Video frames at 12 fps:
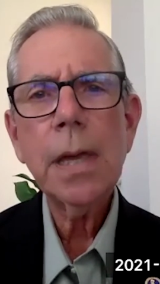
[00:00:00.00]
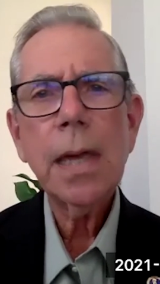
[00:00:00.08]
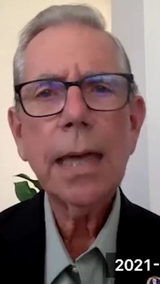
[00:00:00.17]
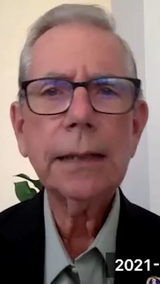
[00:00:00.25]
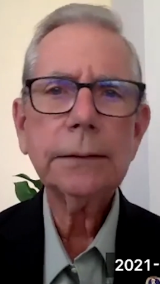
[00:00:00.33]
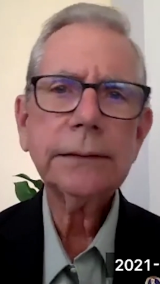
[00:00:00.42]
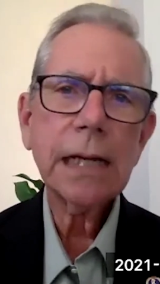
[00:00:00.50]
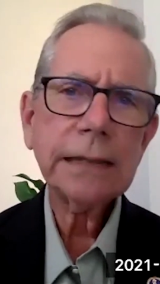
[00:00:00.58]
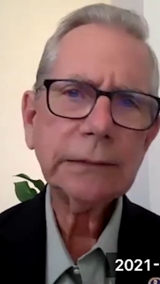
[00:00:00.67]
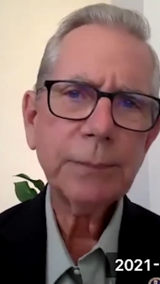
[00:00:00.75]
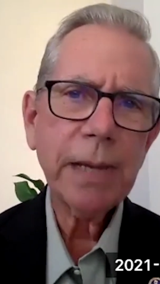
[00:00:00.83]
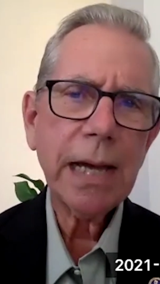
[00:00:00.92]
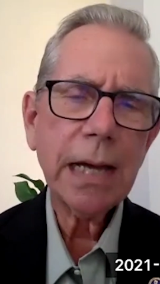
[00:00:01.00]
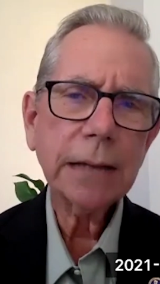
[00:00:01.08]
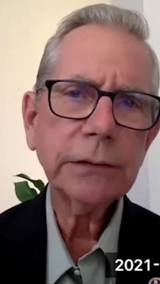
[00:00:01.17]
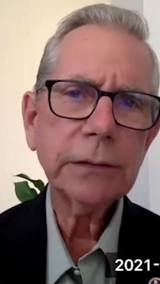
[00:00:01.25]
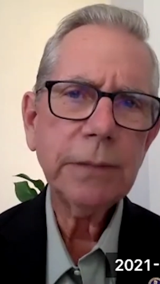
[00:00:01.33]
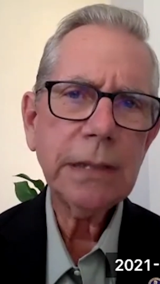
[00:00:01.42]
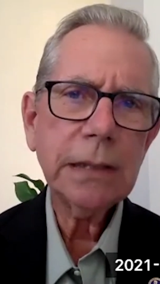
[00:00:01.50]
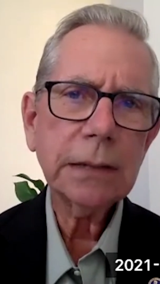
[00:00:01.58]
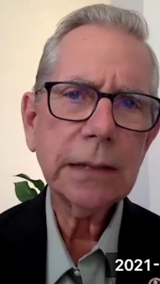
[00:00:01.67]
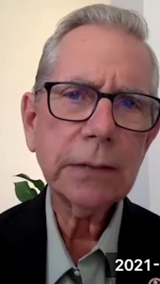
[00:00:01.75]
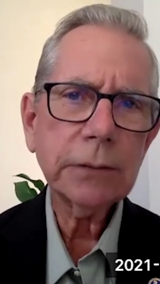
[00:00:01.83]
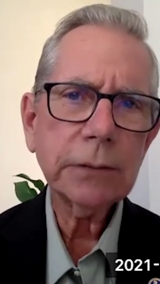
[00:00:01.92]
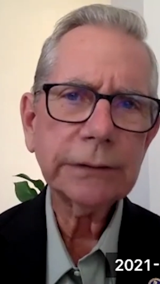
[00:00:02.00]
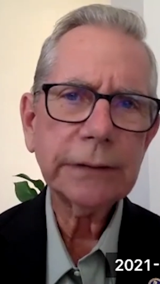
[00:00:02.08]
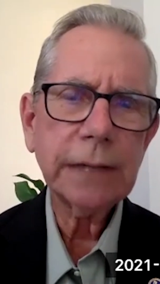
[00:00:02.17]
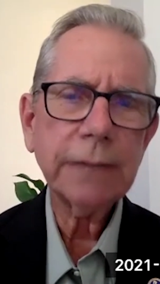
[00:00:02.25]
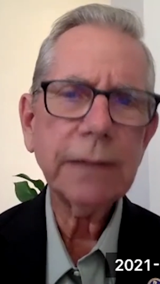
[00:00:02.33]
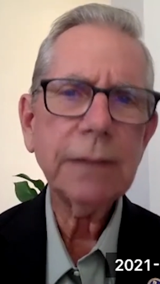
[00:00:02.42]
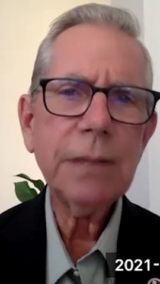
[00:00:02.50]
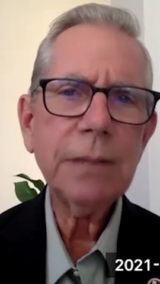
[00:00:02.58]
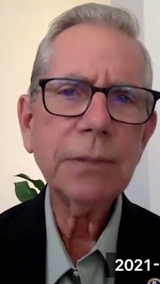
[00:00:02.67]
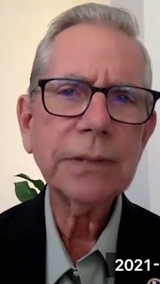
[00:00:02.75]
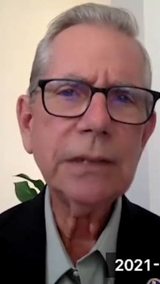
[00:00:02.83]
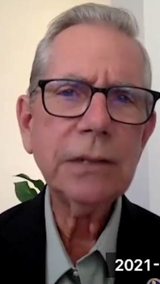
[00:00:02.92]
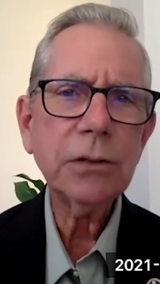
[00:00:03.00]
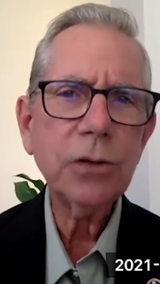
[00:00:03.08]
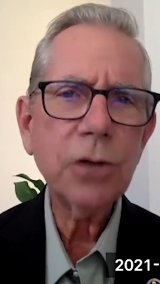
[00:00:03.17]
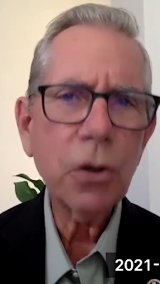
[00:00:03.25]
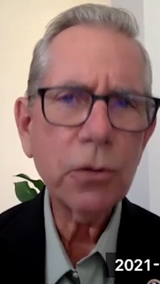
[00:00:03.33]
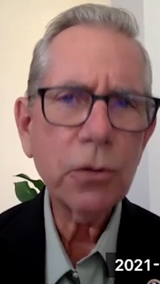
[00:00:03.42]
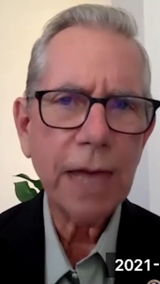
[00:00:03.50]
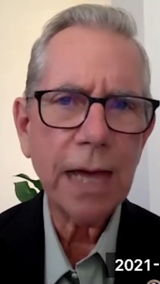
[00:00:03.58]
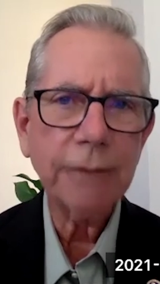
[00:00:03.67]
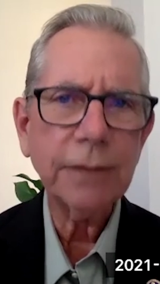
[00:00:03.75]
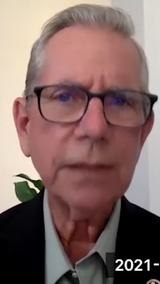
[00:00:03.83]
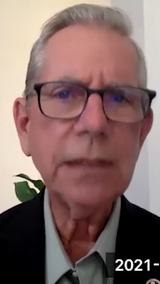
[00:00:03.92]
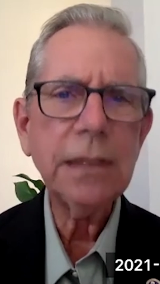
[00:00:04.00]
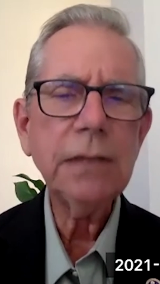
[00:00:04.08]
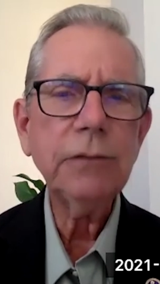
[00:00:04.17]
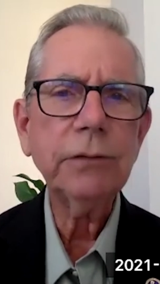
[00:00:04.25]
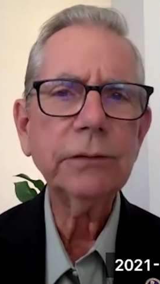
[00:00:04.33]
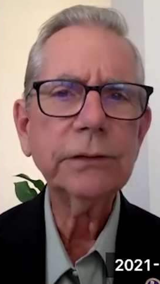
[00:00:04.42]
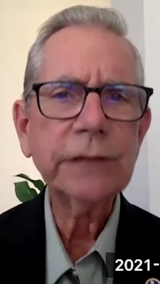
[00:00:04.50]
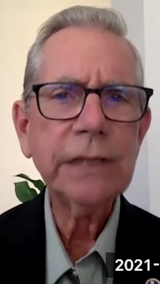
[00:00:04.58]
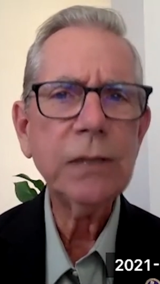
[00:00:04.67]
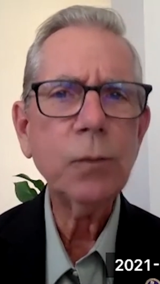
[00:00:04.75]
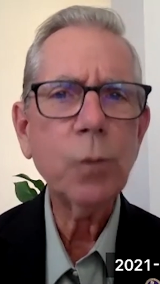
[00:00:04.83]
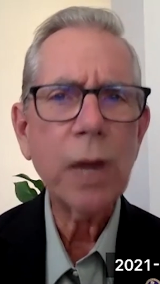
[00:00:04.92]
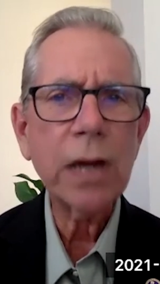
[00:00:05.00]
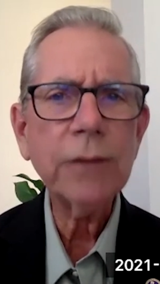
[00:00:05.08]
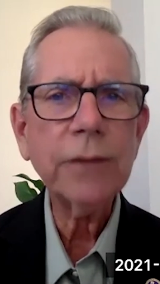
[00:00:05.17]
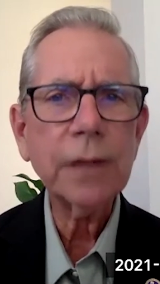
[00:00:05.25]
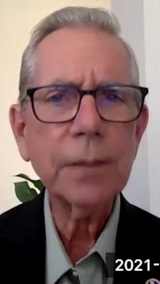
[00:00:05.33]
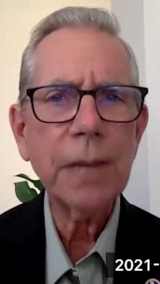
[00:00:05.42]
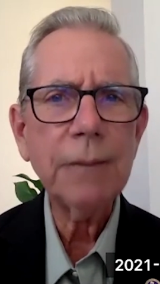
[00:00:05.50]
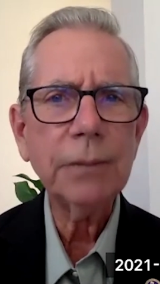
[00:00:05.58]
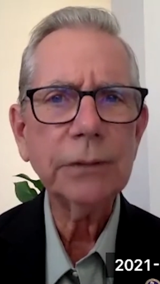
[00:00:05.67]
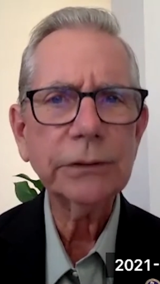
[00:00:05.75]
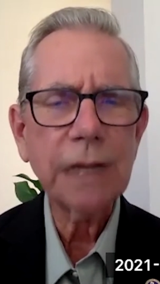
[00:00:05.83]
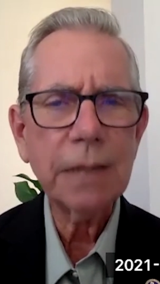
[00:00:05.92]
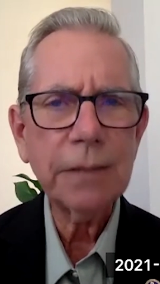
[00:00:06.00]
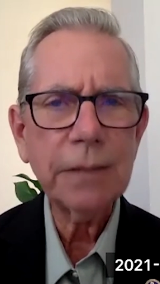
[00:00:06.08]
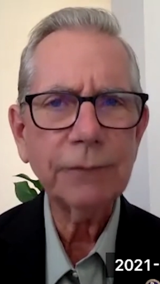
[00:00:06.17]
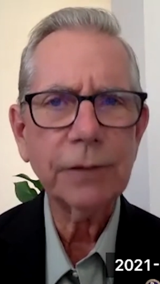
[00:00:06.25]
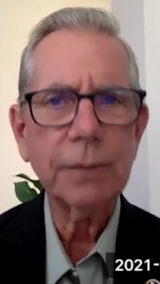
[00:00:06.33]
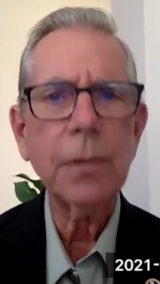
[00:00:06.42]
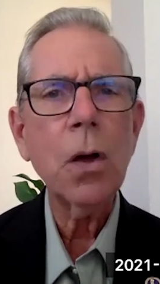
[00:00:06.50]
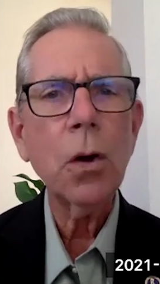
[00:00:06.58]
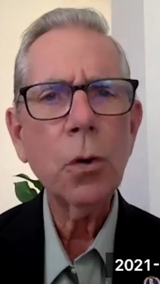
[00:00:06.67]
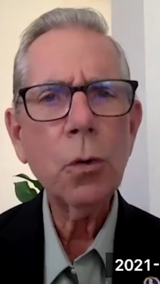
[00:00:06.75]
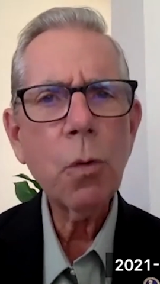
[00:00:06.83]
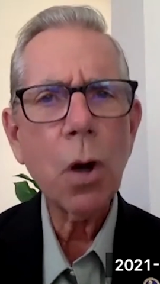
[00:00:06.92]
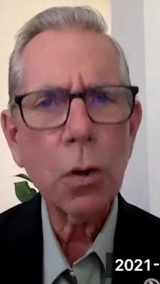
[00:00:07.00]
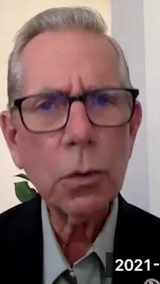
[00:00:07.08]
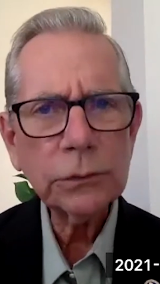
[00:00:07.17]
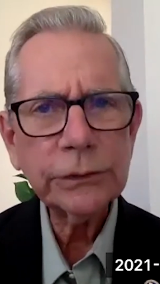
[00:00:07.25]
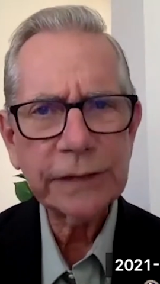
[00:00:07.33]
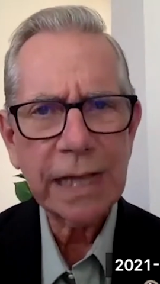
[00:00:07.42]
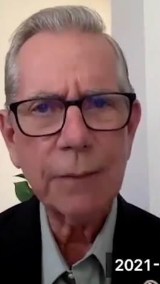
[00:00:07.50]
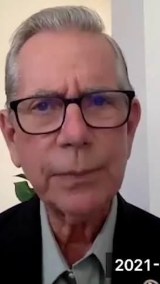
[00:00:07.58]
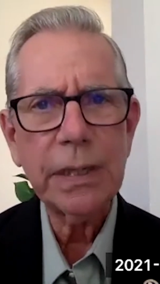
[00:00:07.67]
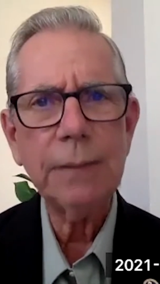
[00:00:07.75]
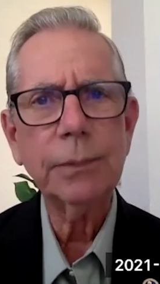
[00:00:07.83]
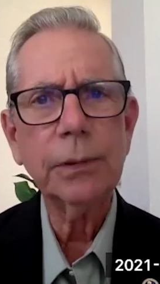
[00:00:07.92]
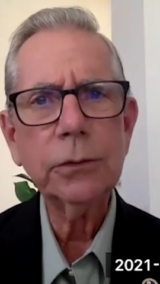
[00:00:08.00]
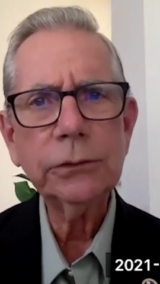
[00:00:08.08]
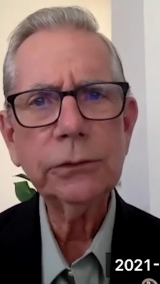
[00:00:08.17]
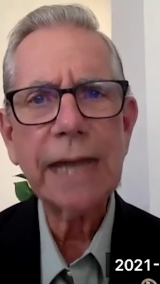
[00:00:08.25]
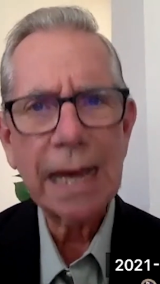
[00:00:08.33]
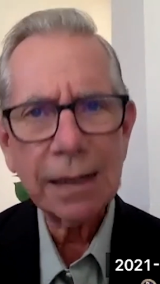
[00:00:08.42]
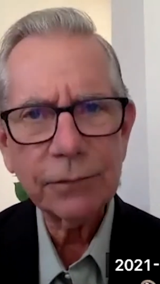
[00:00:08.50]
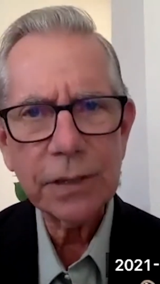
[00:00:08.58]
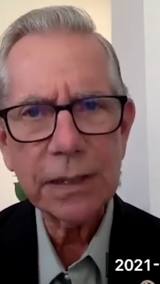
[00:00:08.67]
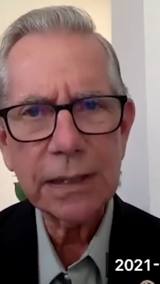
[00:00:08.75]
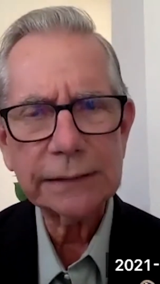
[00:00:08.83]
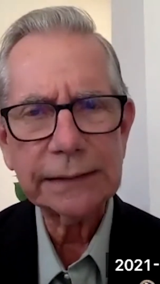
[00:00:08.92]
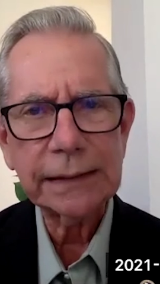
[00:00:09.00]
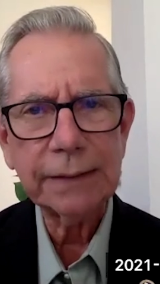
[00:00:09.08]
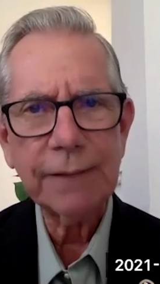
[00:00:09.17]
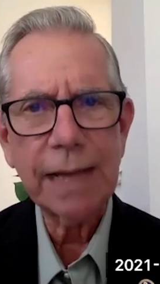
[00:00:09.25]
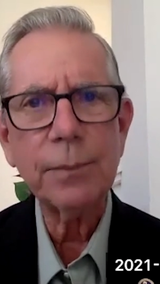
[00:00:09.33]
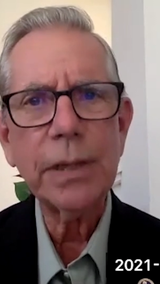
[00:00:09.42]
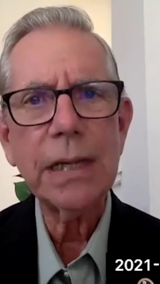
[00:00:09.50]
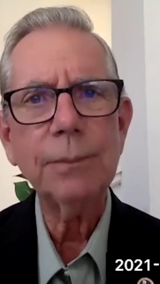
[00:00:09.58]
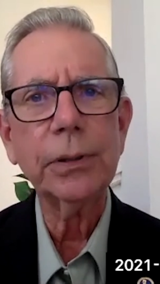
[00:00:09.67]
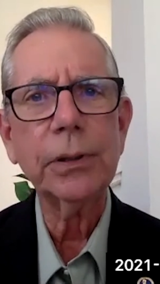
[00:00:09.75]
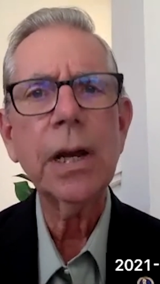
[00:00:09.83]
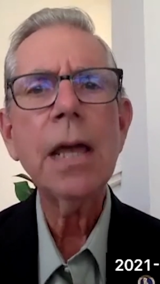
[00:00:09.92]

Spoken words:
And it ties back to media literacy. I think people need to know that. They need to see where their paper is coming from, who owns that paper, who's advertising in that paper.